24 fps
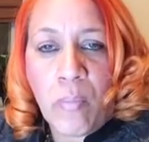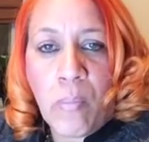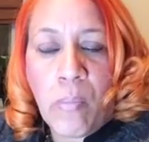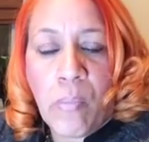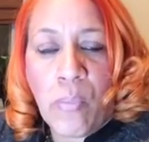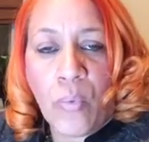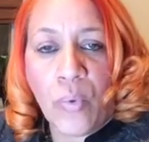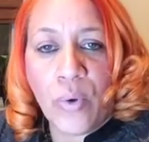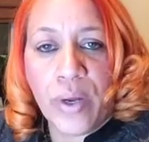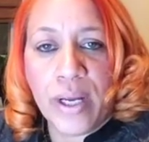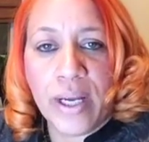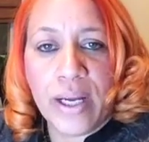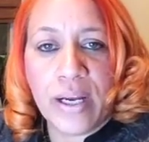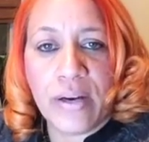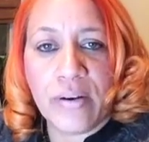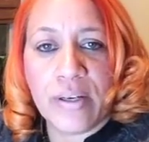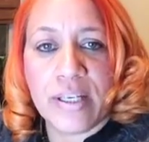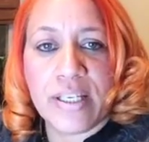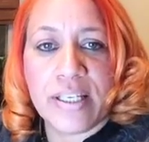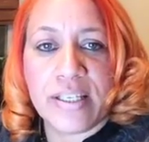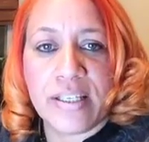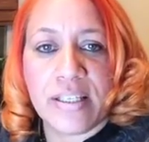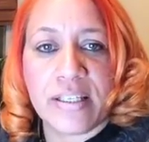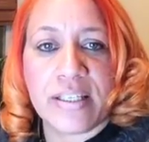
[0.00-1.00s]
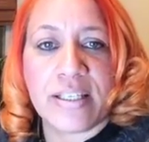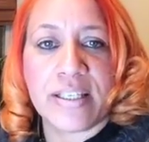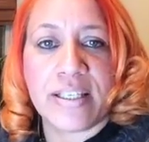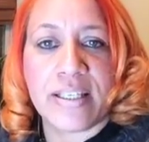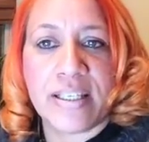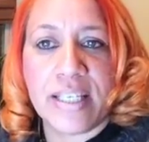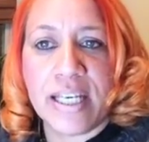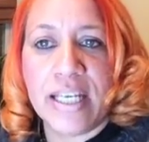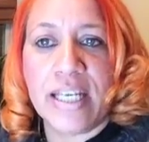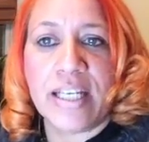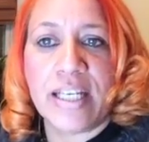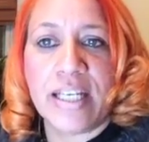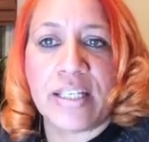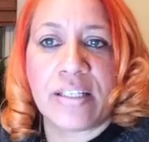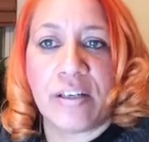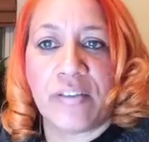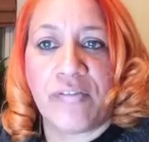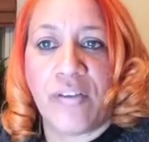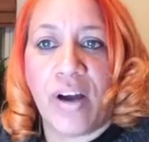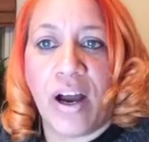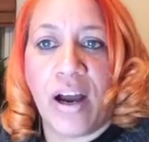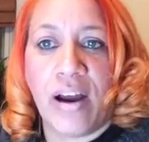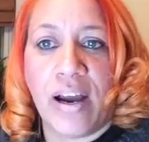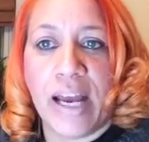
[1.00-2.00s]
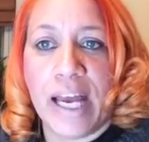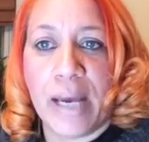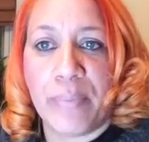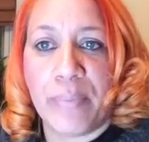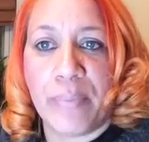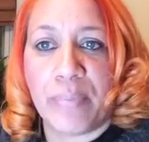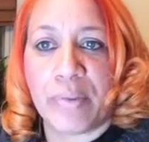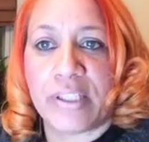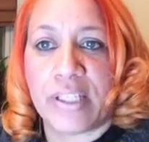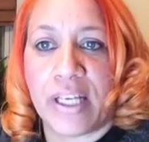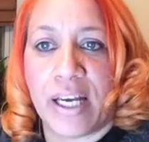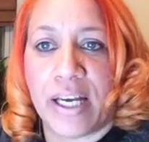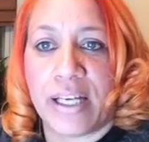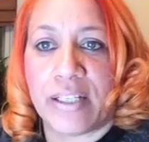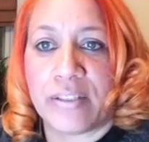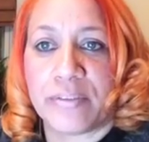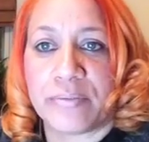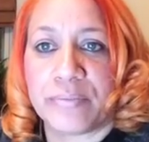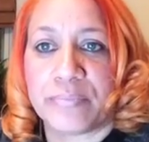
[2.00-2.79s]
Where is the seat of our appetite?